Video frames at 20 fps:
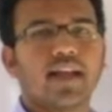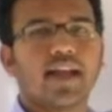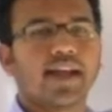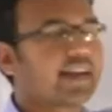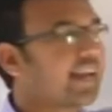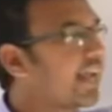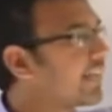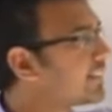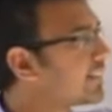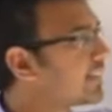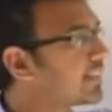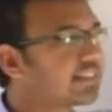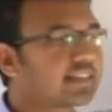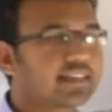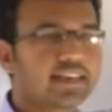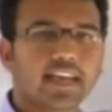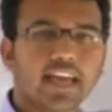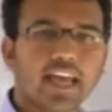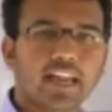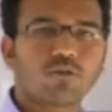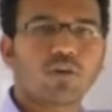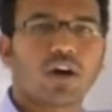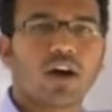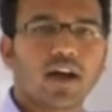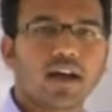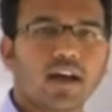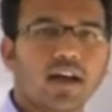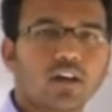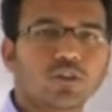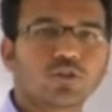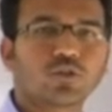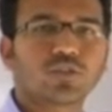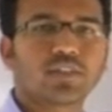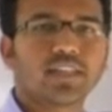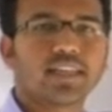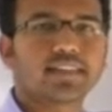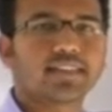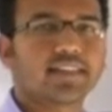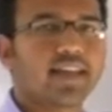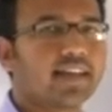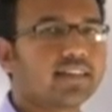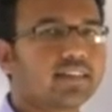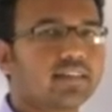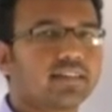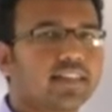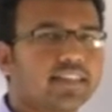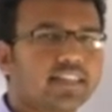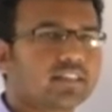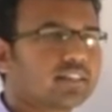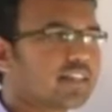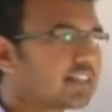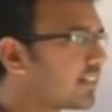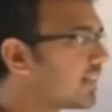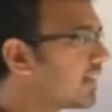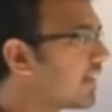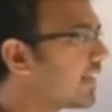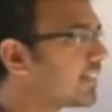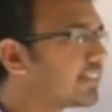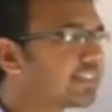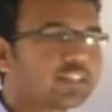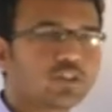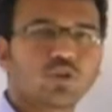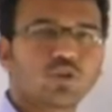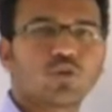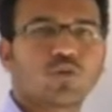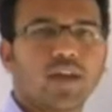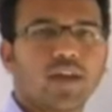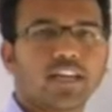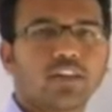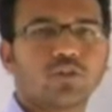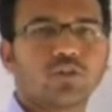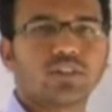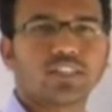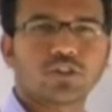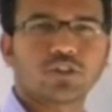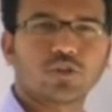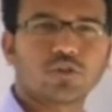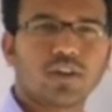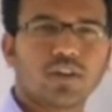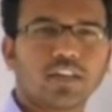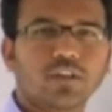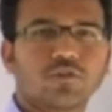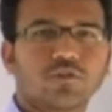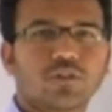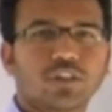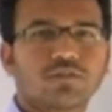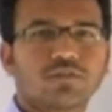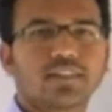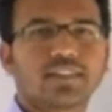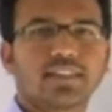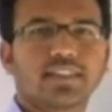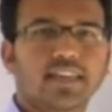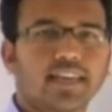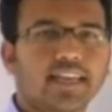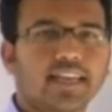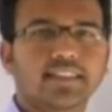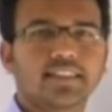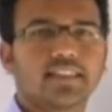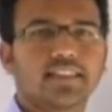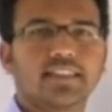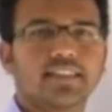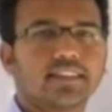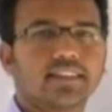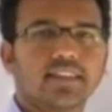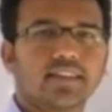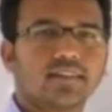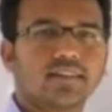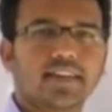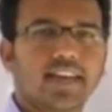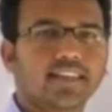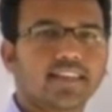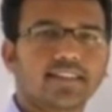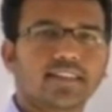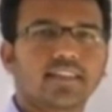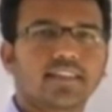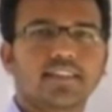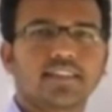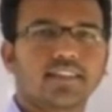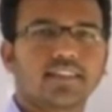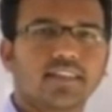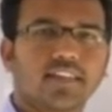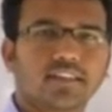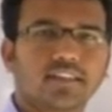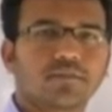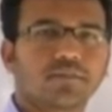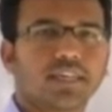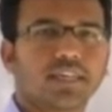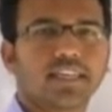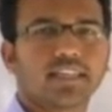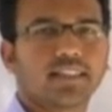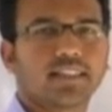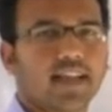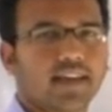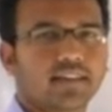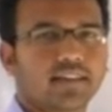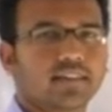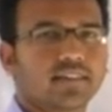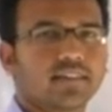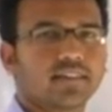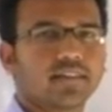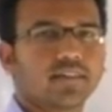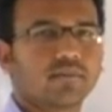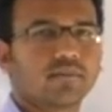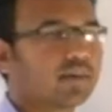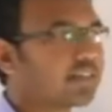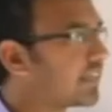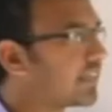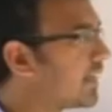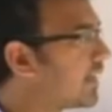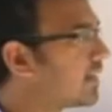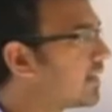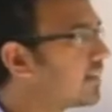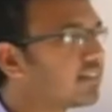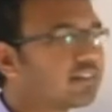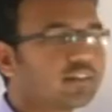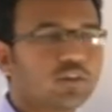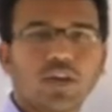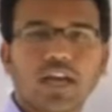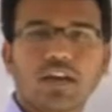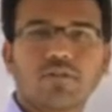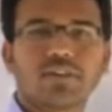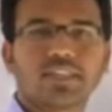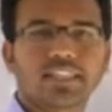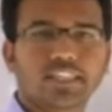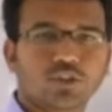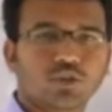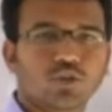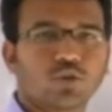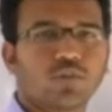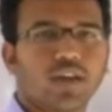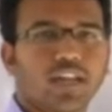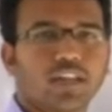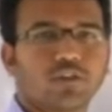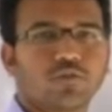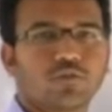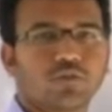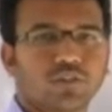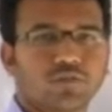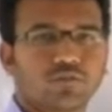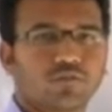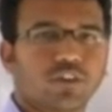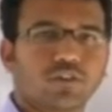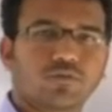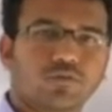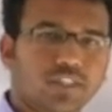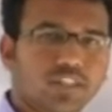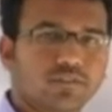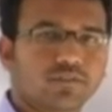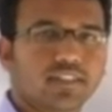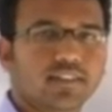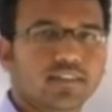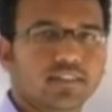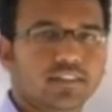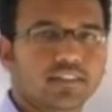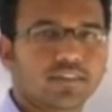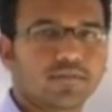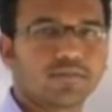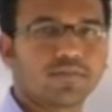Classical theory also says that there is nothing like threshold value of frequency in classical theory. The classical theory doesn't predict that. But here you have a threshold value for frequency.